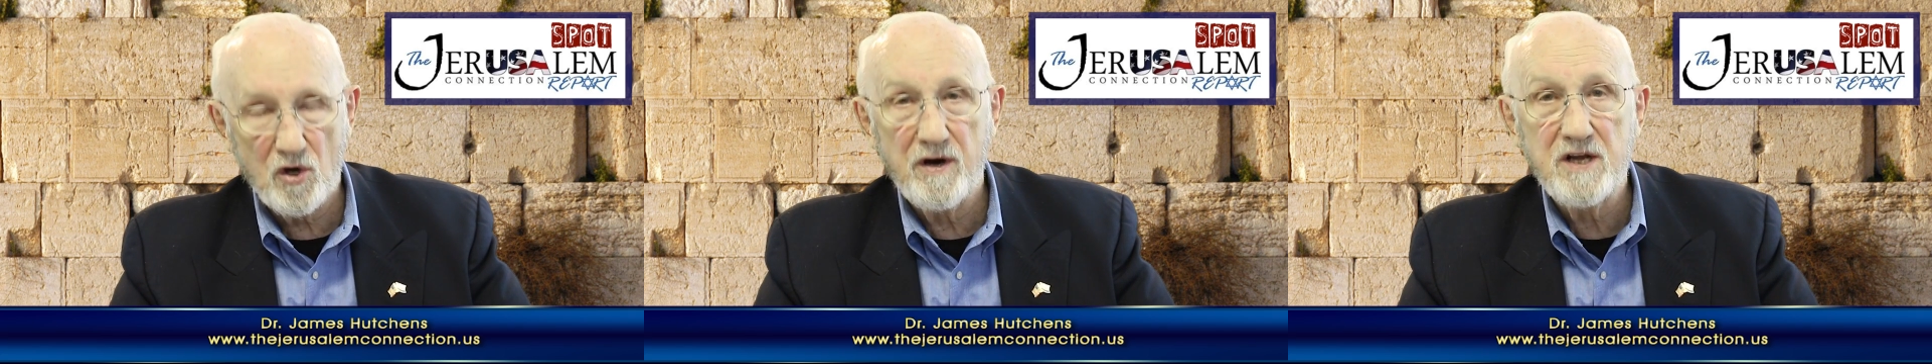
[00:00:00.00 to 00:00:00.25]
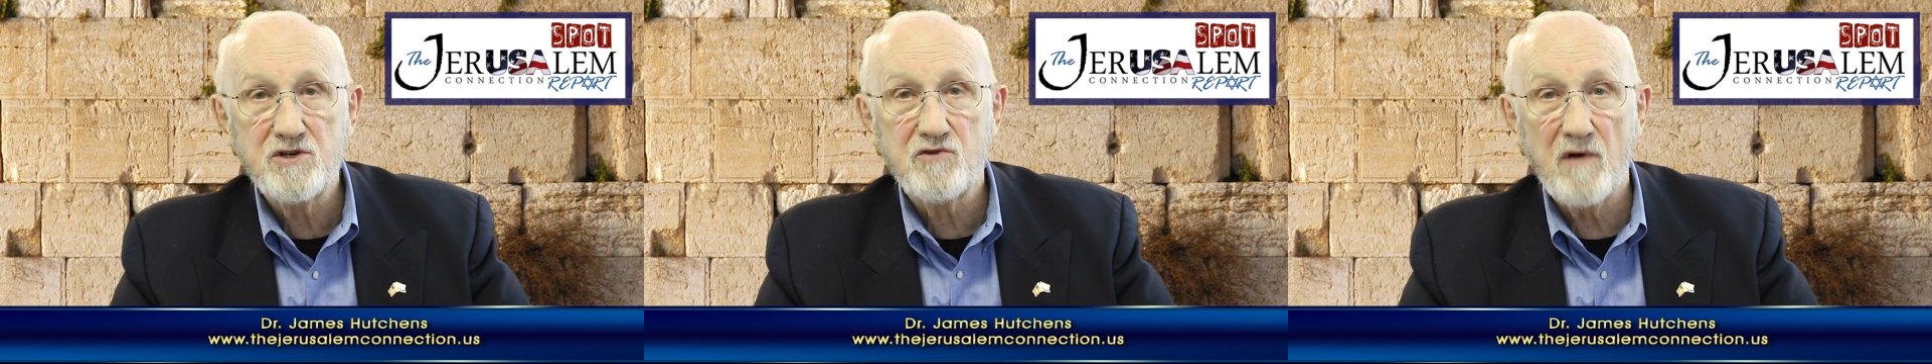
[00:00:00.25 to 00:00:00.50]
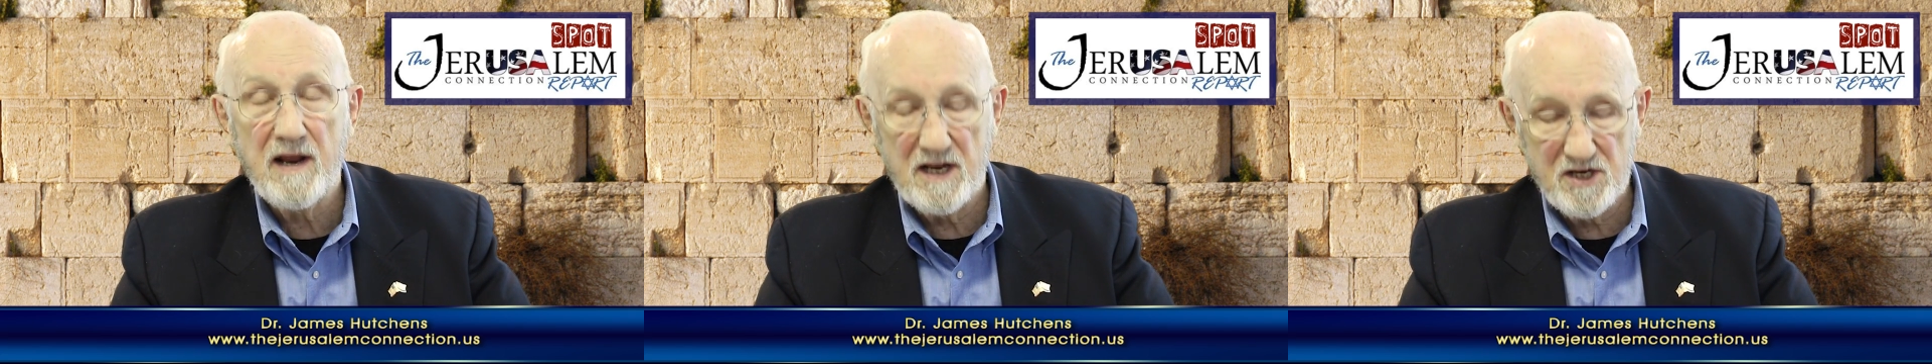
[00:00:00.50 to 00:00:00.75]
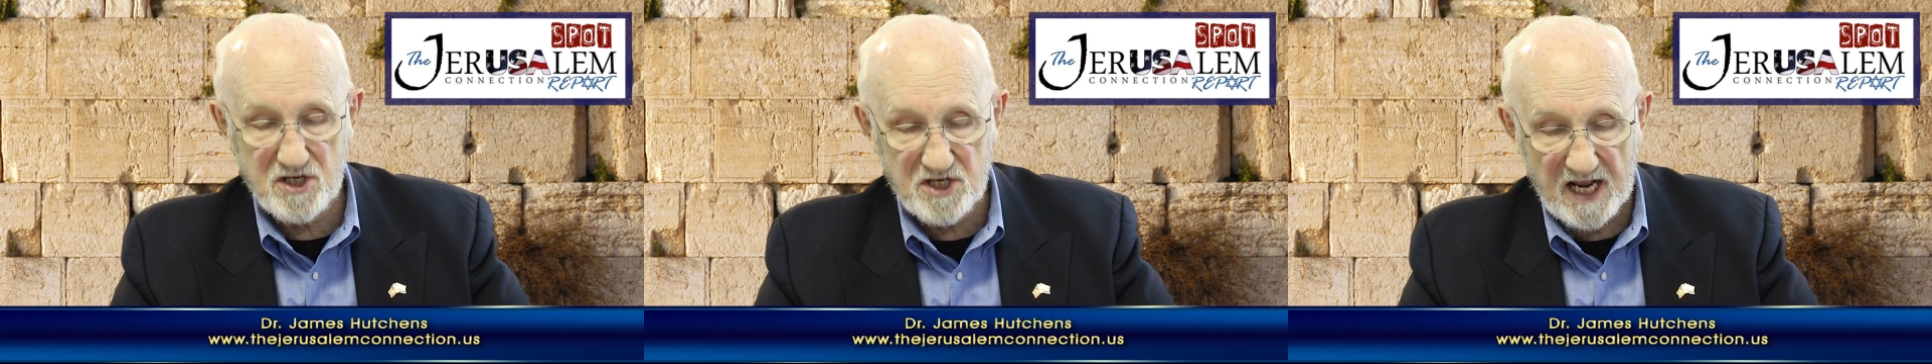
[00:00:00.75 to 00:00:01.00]
on
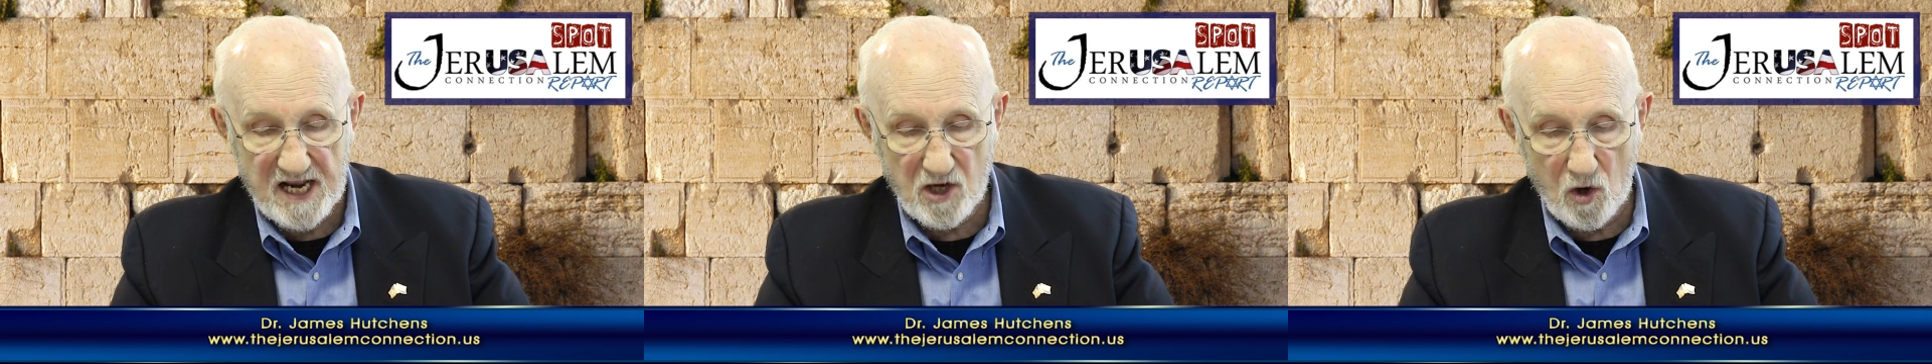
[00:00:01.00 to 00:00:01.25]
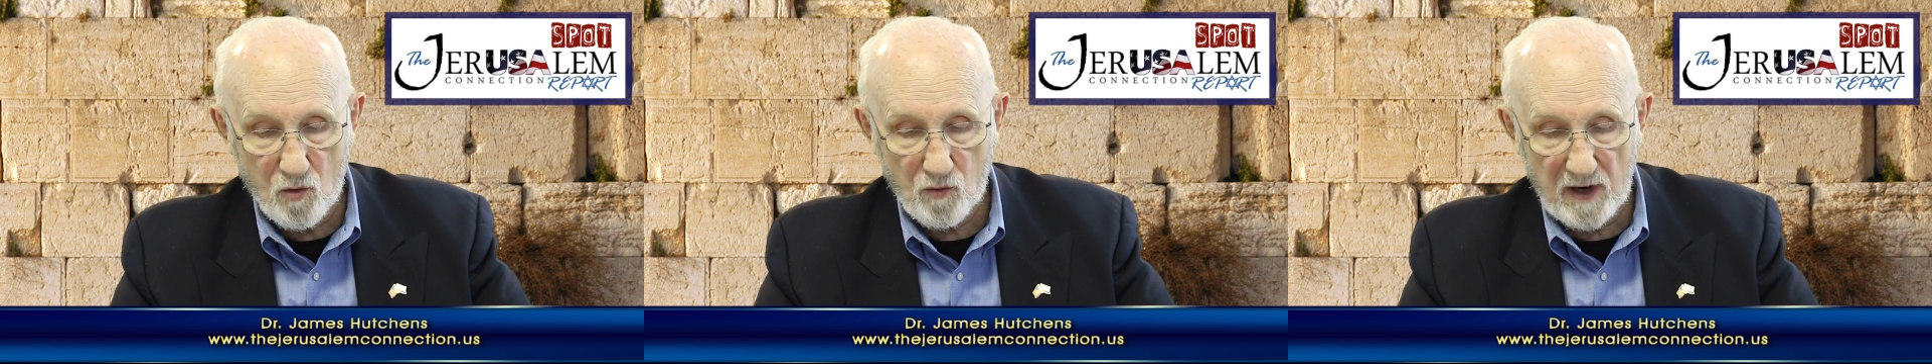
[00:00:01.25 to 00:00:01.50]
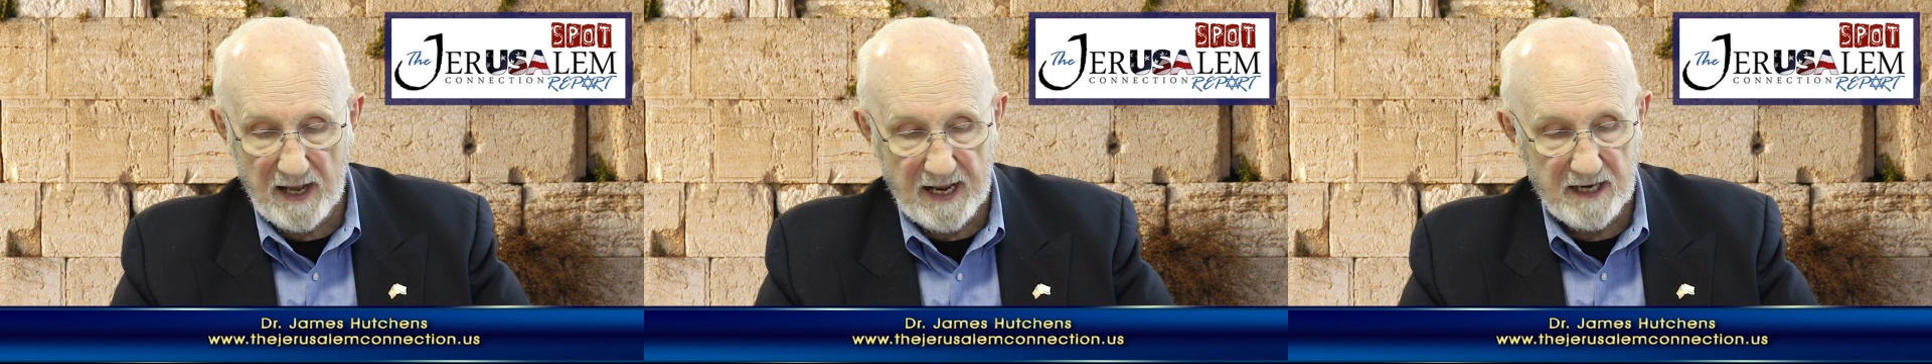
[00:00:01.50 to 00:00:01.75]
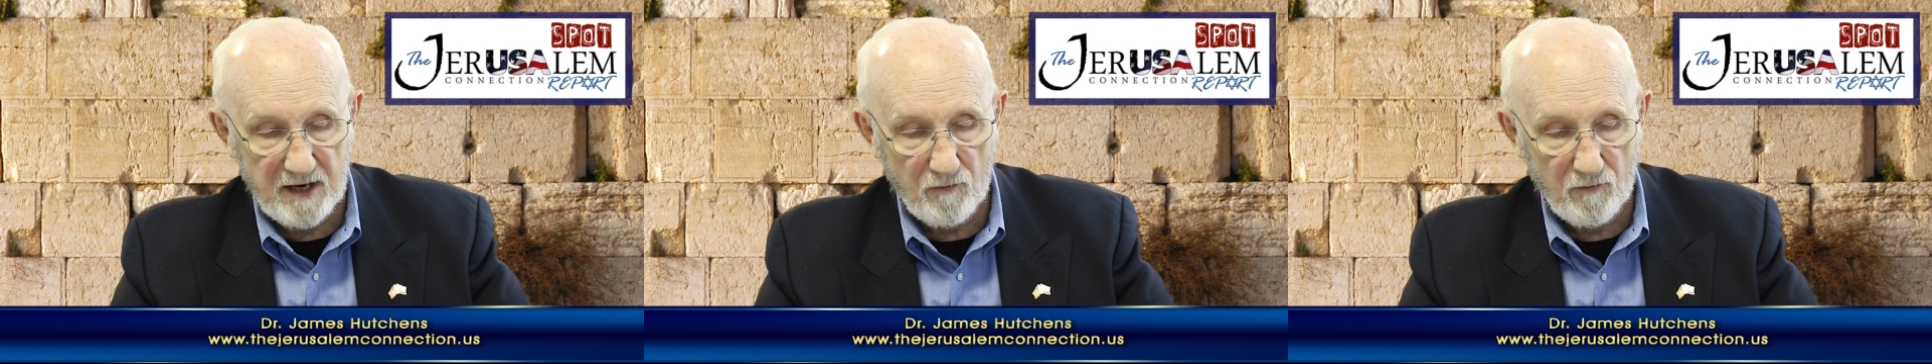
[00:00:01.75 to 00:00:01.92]
Israeli state-owned land,